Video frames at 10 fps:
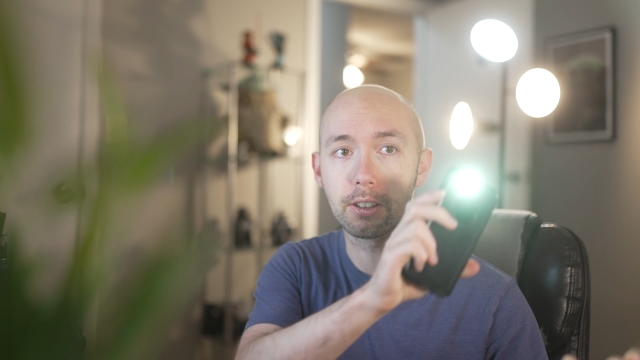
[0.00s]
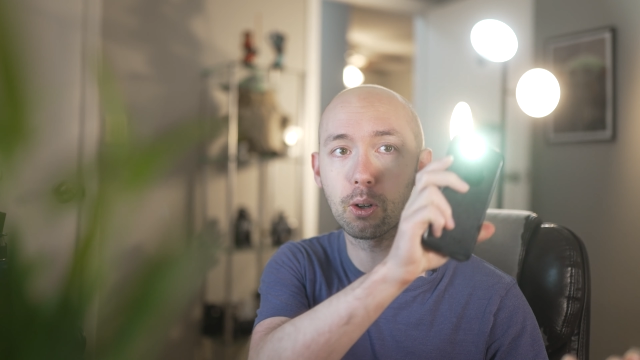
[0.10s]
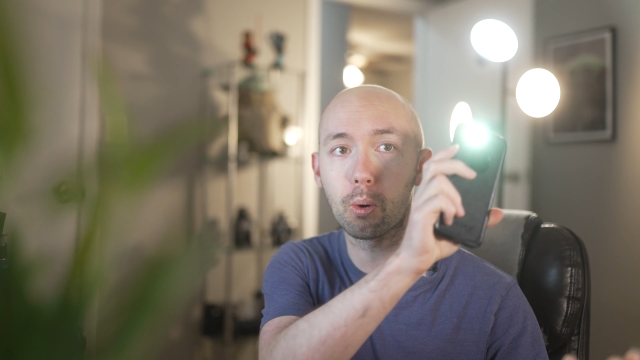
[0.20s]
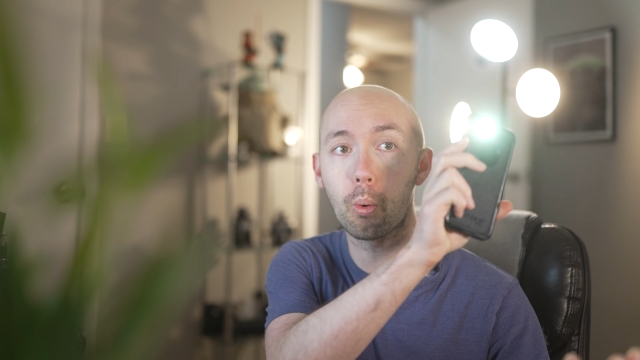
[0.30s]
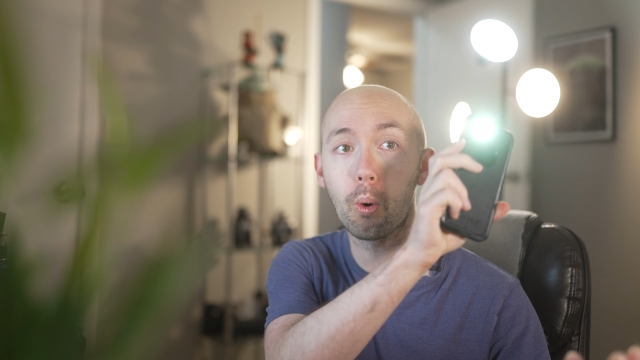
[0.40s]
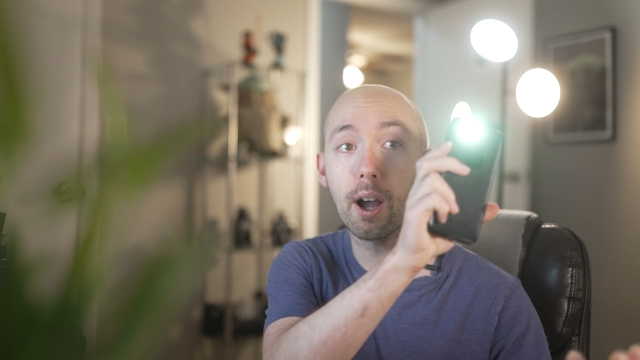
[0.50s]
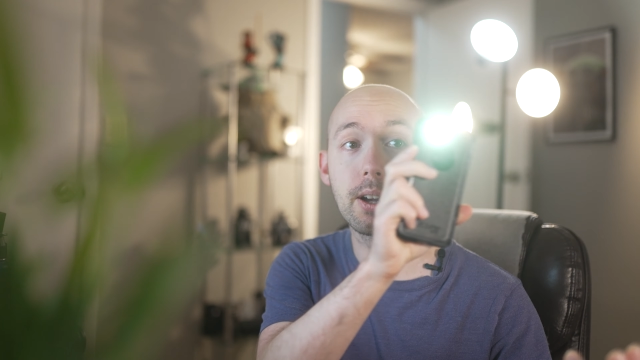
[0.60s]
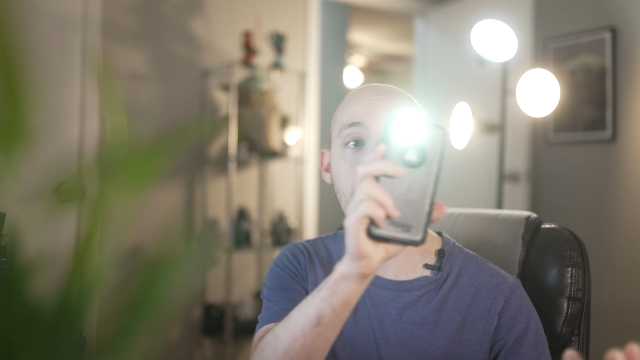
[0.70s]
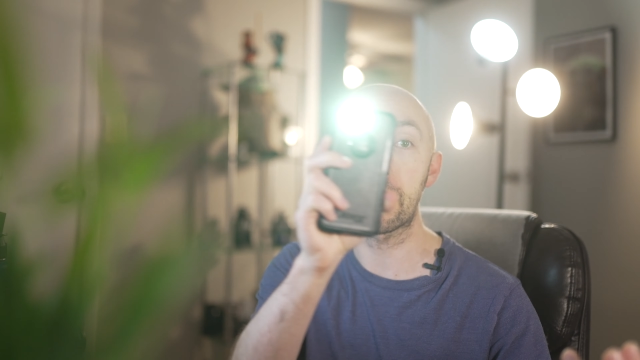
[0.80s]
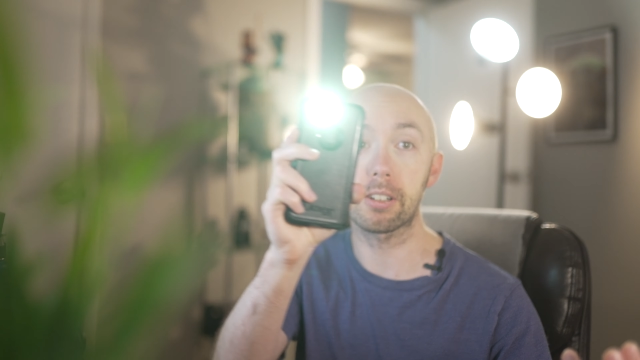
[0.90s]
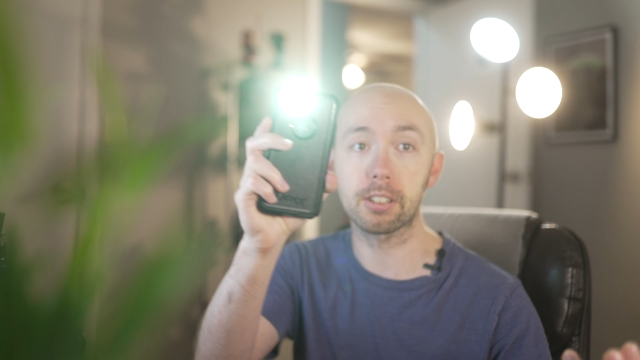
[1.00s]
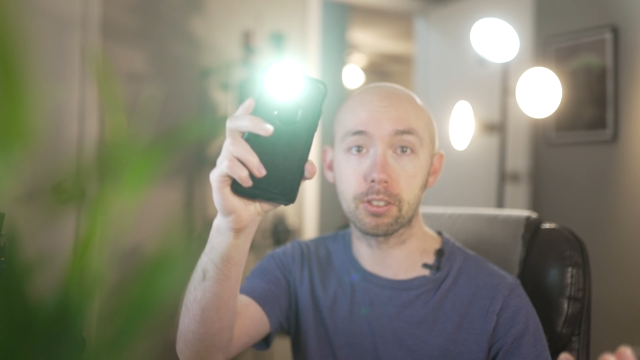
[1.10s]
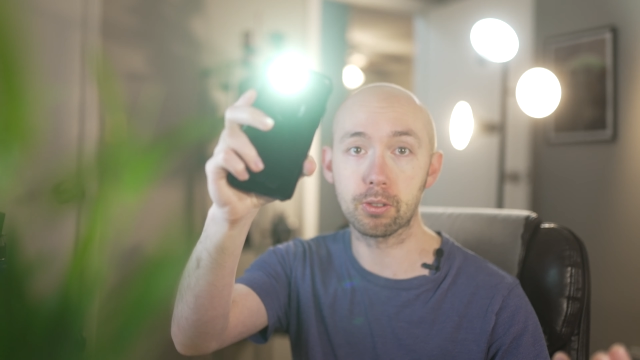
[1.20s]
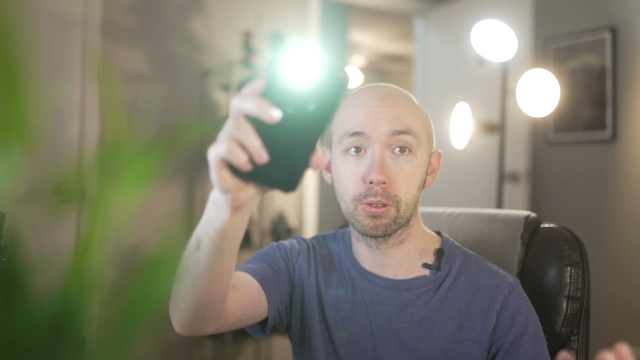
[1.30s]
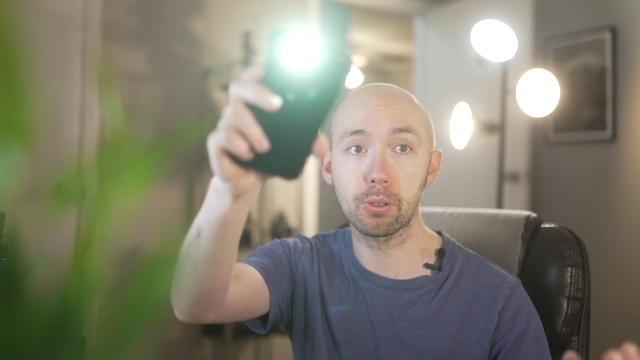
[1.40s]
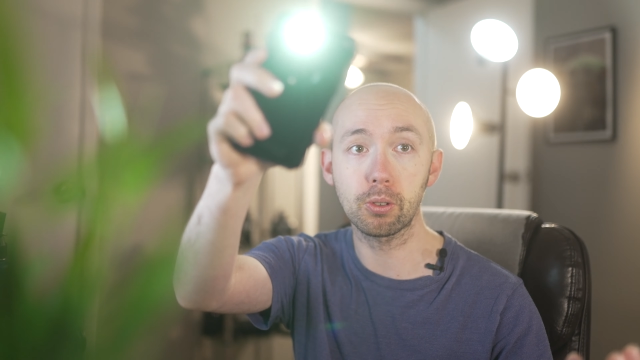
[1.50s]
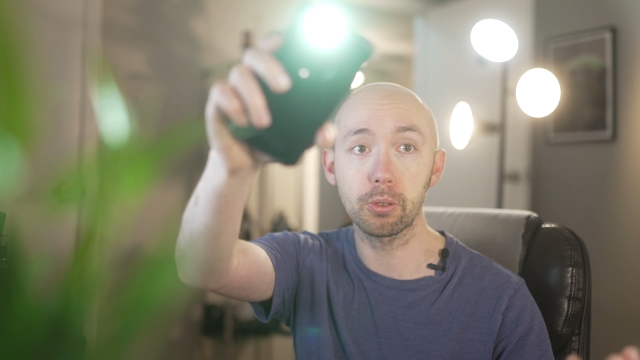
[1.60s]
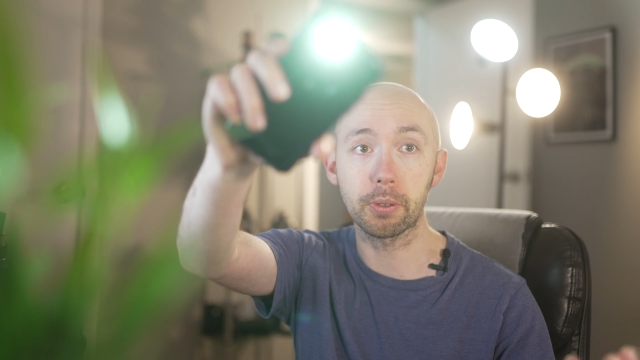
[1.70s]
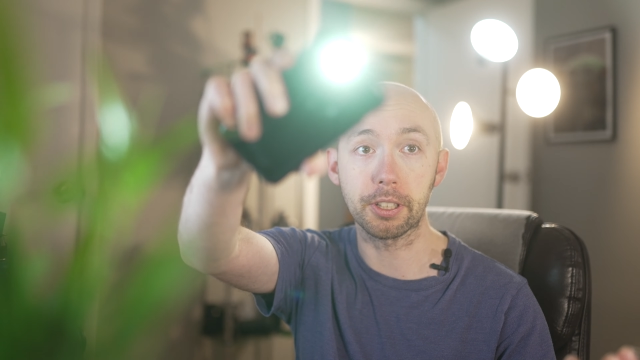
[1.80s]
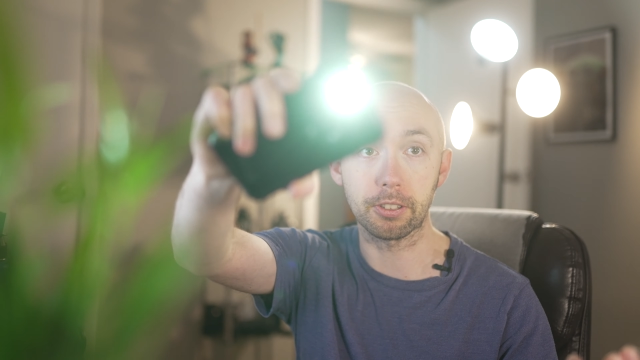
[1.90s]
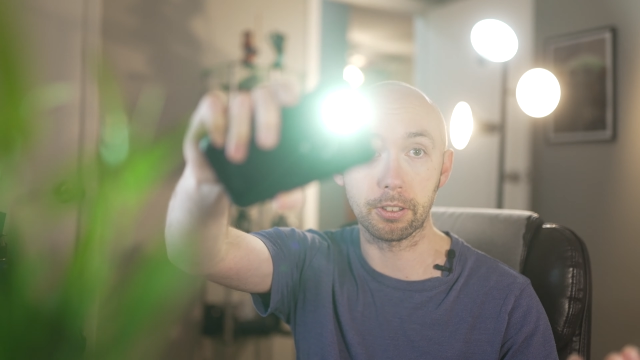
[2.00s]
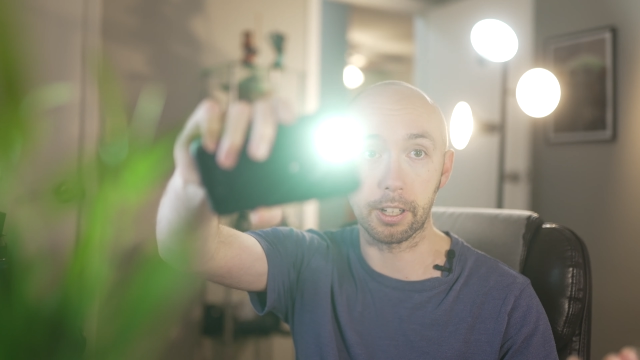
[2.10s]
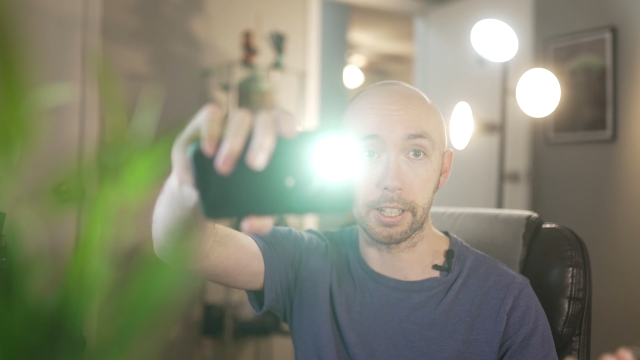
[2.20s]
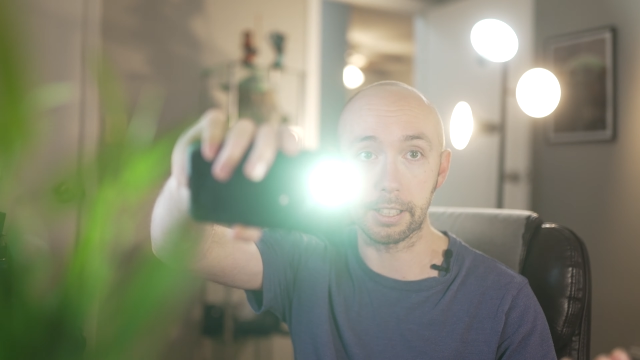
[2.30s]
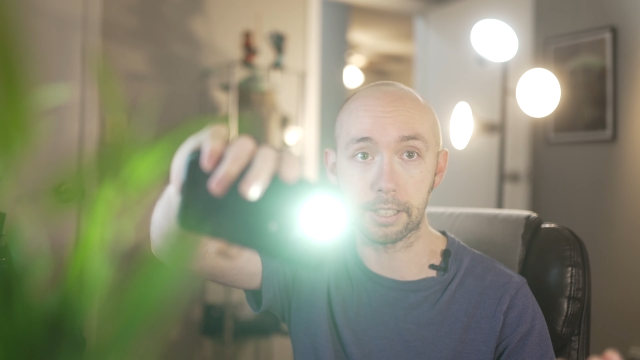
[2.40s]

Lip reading: quite well controlled when you're trying